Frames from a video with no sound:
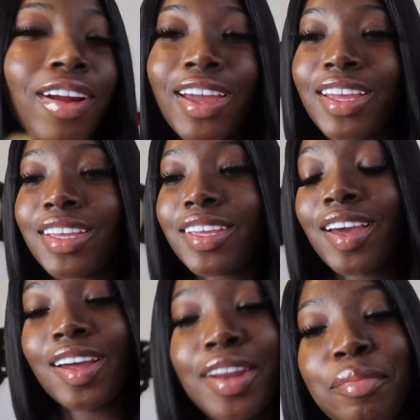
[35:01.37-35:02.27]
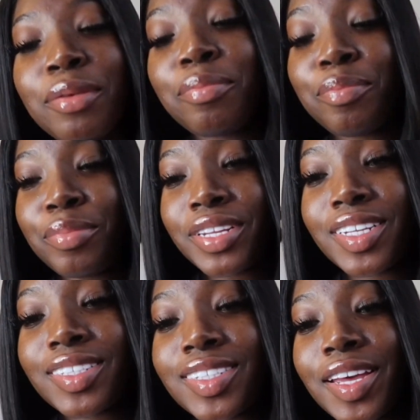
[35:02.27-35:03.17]
right, yeah, let me put
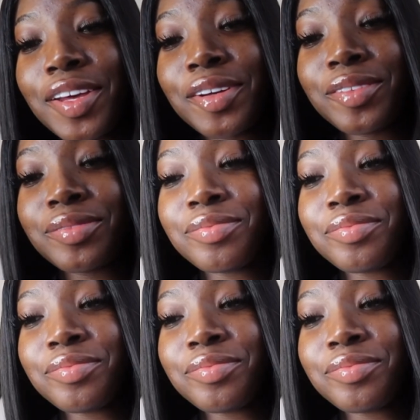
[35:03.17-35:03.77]
this down.